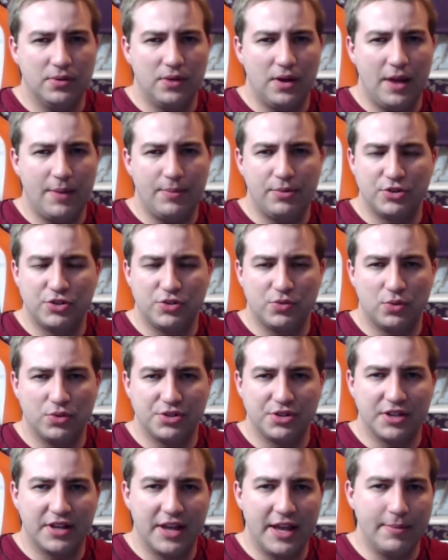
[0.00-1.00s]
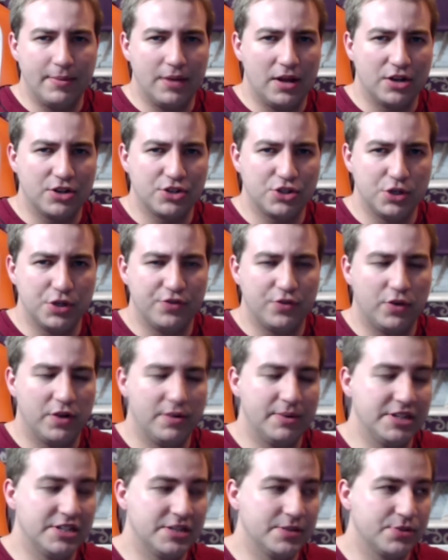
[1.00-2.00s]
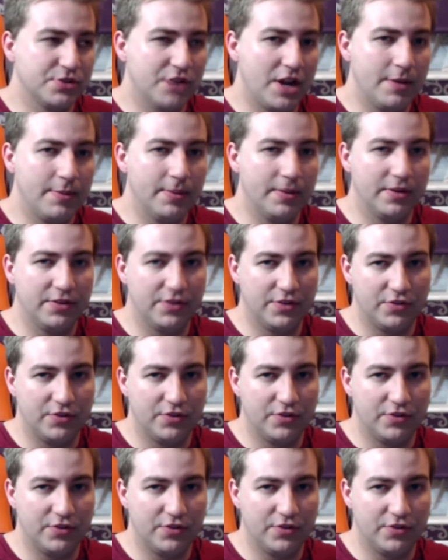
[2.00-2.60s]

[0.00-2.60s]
put towards a game last year for one of my subscribers,